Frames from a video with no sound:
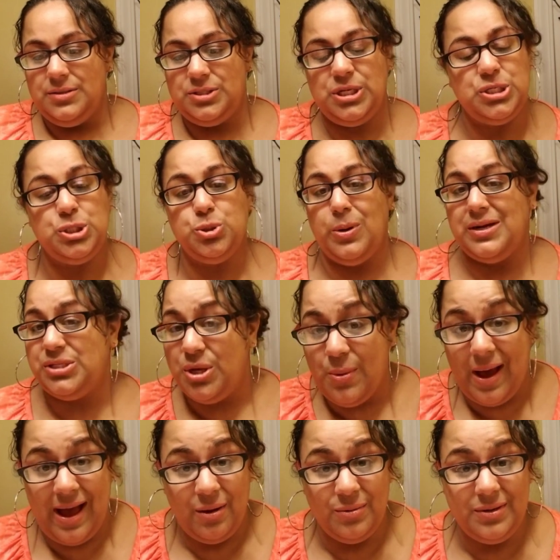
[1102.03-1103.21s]
to stress you
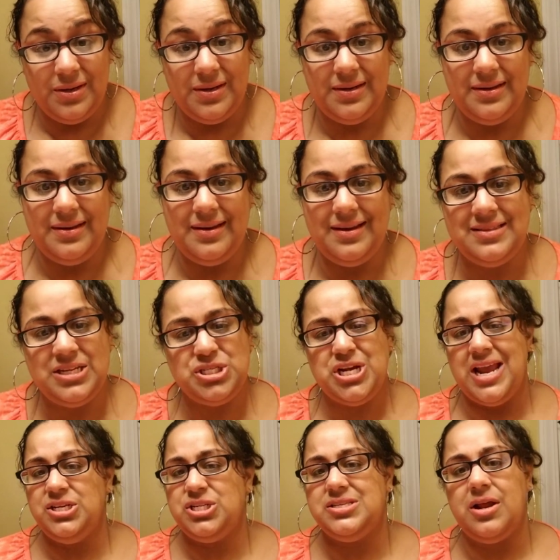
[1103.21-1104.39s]
out. The
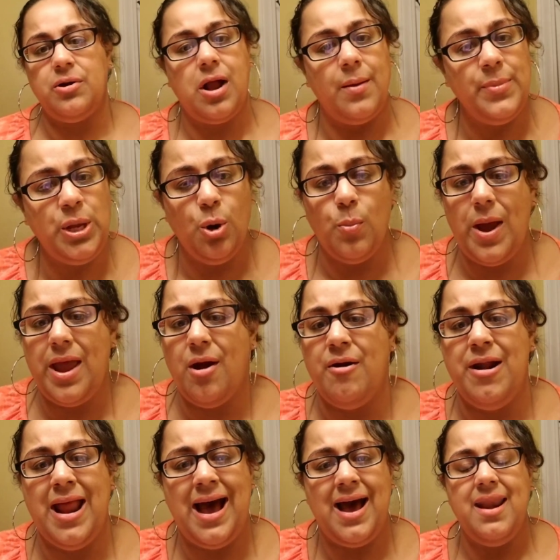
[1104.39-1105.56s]
changes that are coming your way
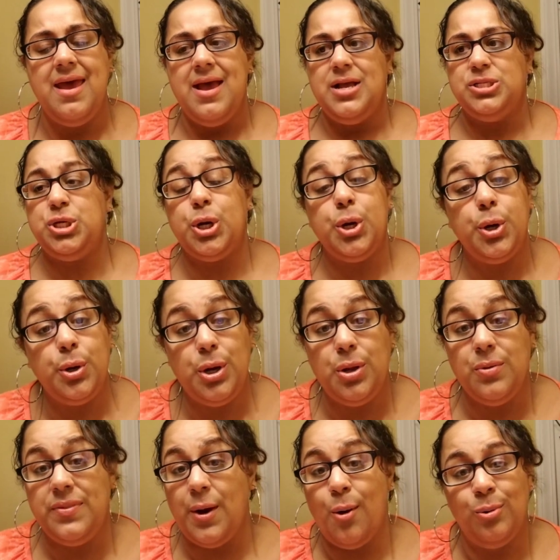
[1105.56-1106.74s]
are not to hurt
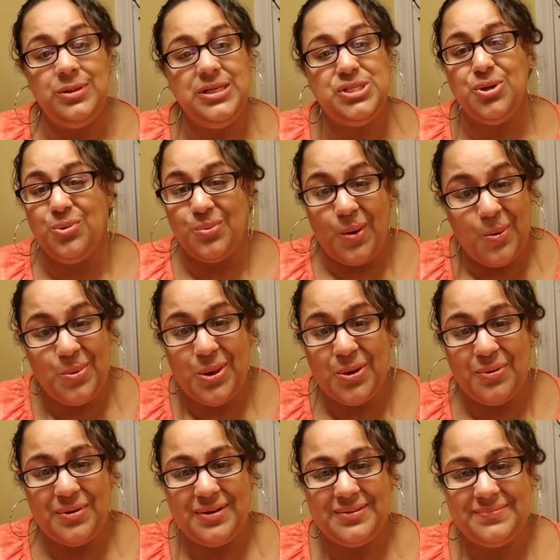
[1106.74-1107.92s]
you. They're only to grow
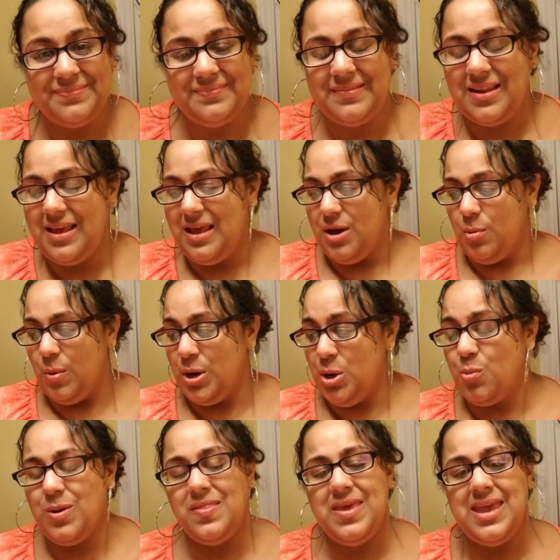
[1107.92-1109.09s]
you. When
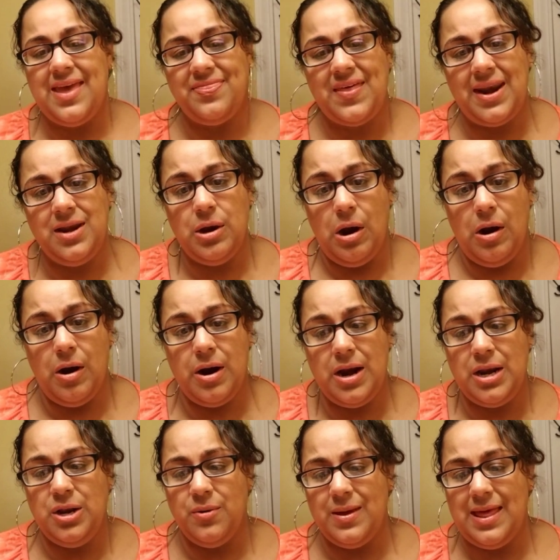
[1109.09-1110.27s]
you really get that in your heart
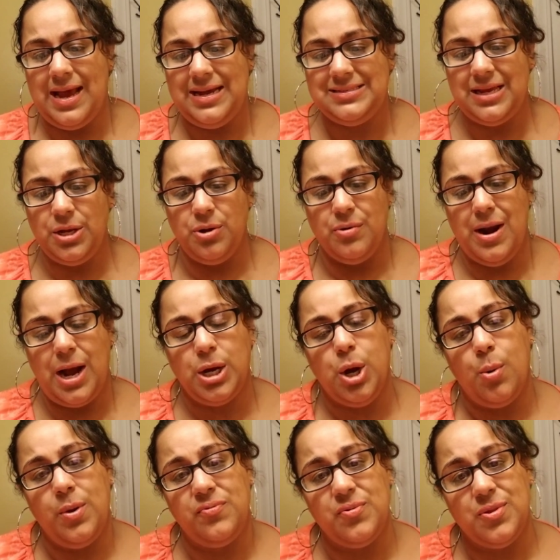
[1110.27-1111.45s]
and you realize that you're not
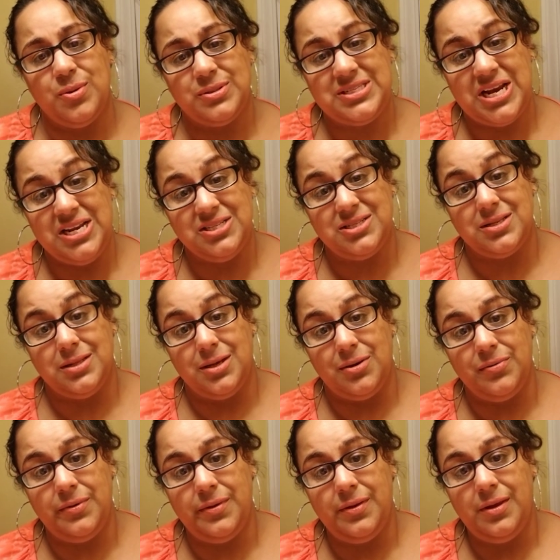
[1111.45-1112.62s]
going through those changes
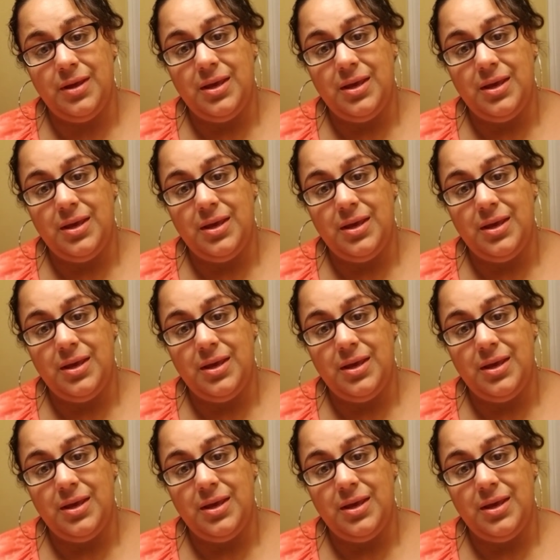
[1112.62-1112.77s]
alone,